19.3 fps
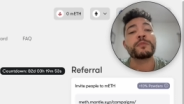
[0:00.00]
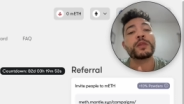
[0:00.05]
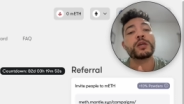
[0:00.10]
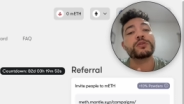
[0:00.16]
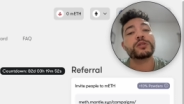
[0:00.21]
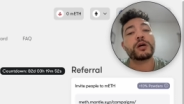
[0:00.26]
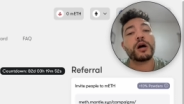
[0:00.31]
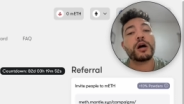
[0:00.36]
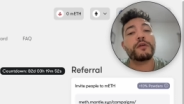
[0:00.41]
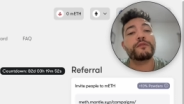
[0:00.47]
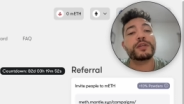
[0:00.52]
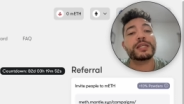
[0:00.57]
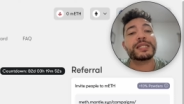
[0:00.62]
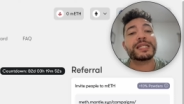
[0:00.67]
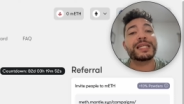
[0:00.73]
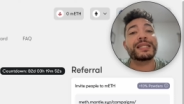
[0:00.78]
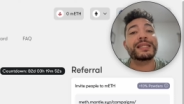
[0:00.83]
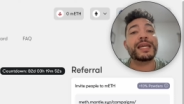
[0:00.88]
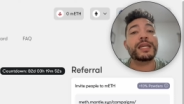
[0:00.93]
So
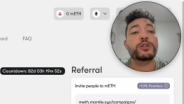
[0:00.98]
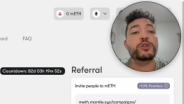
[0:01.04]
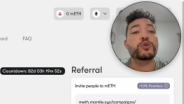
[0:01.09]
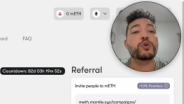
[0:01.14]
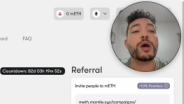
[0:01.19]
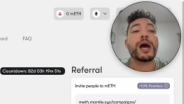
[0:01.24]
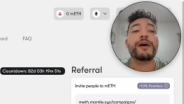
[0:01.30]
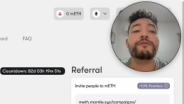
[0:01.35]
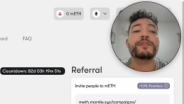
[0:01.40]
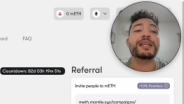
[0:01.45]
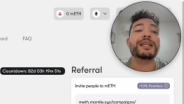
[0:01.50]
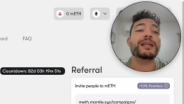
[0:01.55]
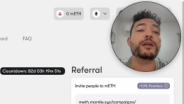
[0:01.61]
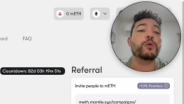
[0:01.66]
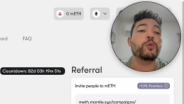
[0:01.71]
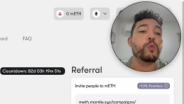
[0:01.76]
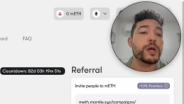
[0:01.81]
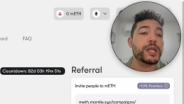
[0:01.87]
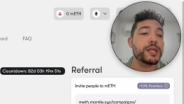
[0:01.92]
obviously they do have the
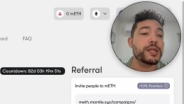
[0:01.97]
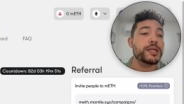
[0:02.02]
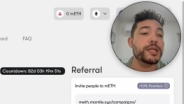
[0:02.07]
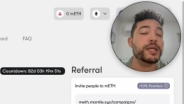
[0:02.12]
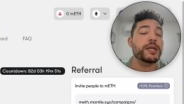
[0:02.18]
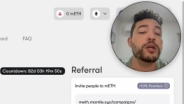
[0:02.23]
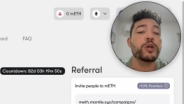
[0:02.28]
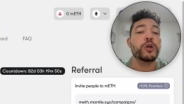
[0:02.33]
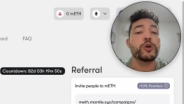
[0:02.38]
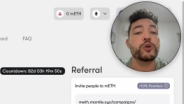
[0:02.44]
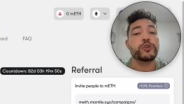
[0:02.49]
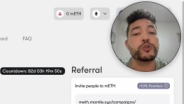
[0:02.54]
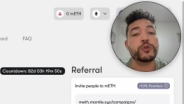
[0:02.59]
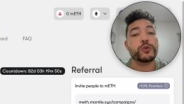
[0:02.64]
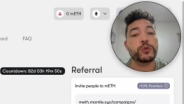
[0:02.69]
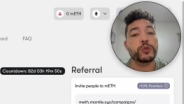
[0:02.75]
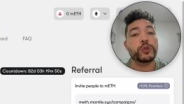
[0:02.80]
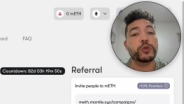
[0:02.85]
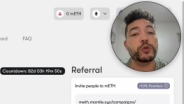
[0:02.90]
liquidity
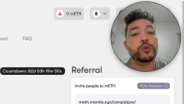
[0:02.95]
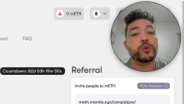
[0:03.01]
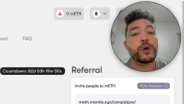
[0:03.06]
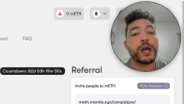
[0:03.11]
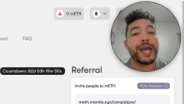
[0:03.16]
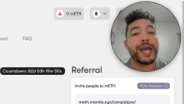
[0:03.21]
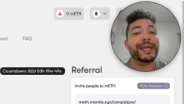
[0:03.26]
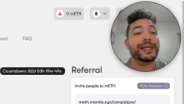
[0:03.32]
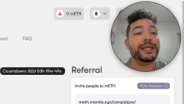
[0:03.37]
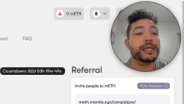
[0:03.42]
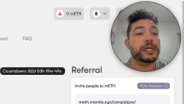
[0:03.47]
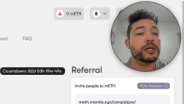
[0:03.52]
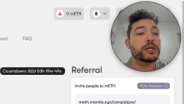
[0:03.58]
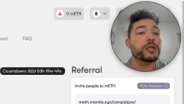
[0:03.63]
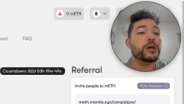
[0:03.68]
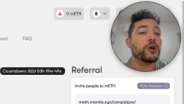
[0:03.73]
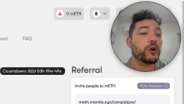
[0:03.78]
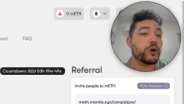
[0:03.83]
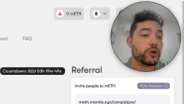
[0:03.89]
to do a
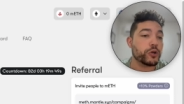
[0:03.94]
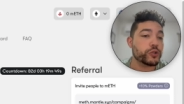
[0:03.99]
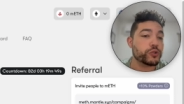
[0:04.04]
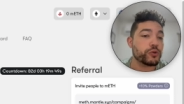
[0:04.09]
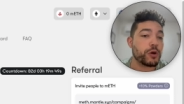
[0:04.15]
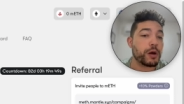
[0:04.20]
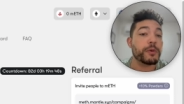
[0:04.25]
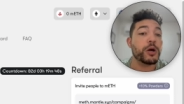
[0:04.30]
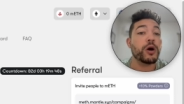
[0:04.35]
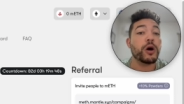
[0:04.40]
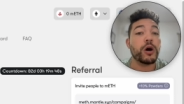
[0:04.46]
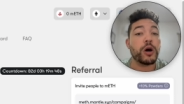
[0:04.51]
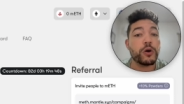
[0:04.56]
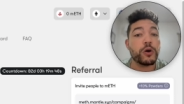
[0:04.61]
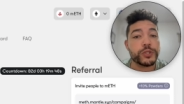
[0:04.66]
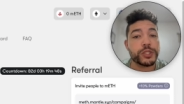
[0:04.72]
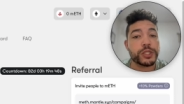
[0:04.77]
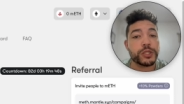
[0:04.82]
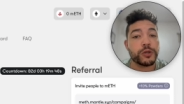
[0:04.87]
good airdrop.
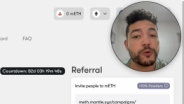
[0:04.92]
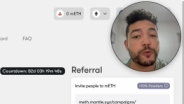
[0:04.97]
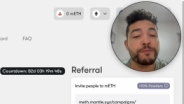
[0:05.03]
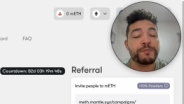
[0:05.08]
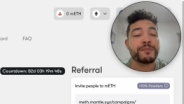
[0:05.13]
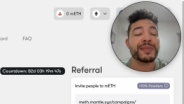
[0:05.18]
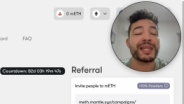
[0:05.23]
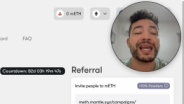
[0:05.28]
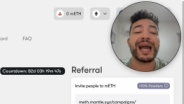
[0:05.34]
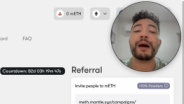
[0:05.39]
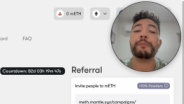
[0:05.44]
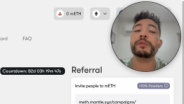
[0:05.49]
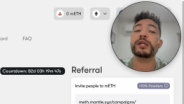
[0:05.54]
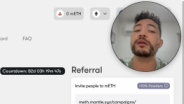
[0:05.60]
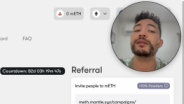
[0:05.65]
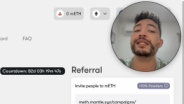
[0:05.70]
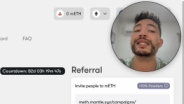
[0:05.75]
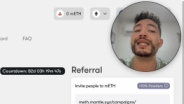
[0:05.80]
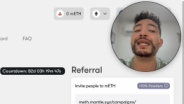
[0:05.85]
Also, I'm
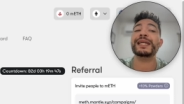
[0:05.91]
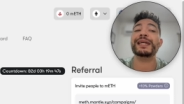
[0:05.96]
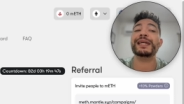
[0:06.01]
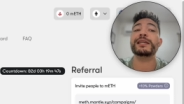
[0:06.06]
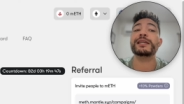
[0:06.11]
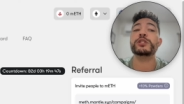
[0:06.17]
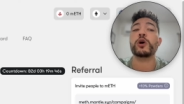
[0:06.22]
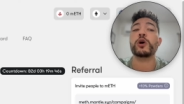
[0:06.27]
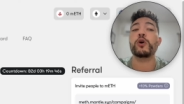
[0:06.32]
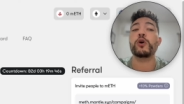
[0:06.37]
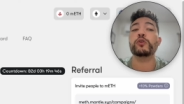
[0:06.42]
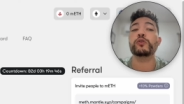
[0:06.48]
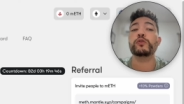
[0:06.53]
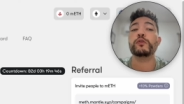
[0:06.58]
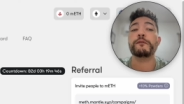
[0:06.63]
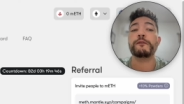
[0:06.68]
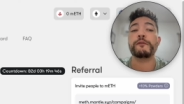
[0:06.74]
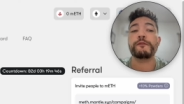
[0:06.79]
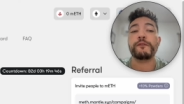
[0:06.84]
not saying it is on
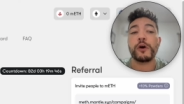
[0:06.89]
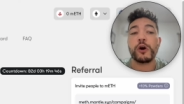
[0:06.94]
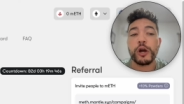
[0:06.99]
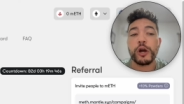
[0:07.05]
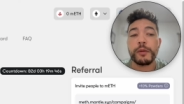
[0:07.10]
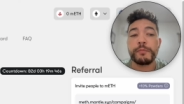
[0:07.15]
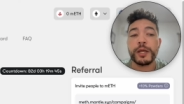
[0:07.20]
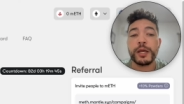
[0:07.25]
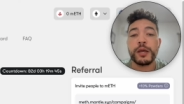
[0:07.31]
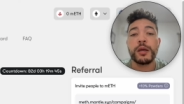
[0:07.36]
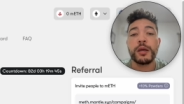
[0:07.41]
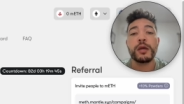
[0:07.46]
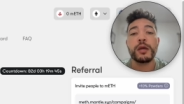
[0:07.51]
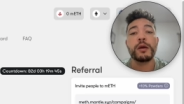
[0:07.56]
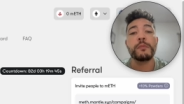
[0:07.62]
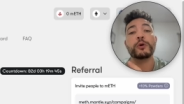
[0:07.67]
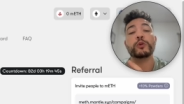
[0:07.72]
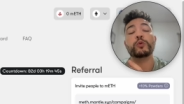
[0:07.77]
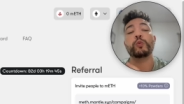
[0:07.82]
the farm,
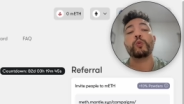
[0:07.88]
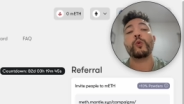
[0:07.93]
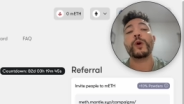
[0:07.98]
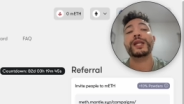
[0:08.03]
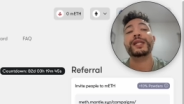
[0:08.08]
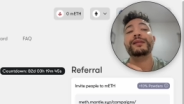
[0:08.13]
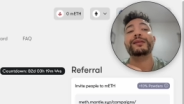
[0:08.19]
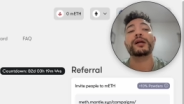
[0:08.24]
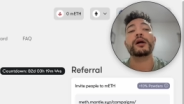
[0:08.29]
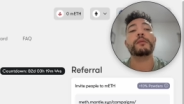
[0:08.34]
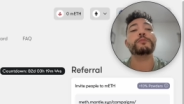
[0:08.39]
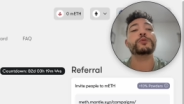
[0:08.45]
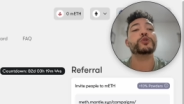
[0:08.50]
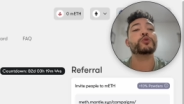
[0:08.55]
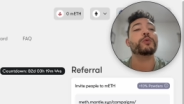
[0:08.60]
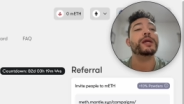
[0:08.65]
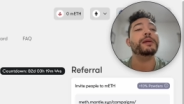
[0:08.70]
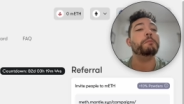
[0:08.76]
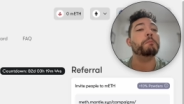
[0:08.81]
but when it comes
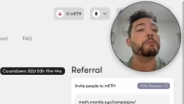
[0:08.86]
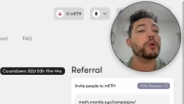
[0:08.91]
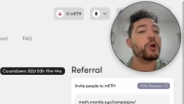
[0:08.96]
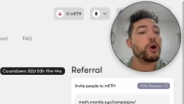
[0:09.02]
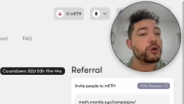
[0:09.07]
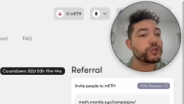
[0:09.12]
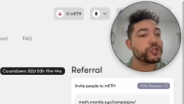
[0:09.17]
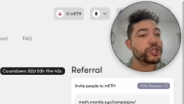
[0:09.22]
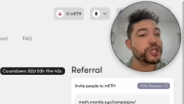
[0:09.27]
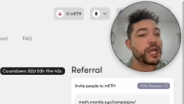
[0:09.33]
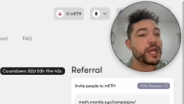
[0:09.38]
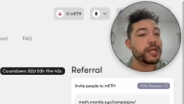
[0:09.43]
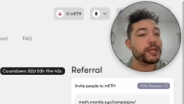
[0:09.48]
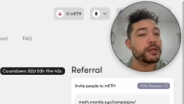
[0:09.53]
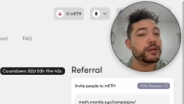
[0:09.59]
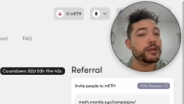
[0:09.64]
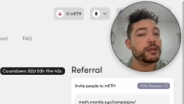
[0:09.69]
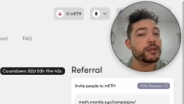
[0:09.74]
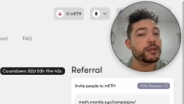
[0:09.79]
to a blockchain,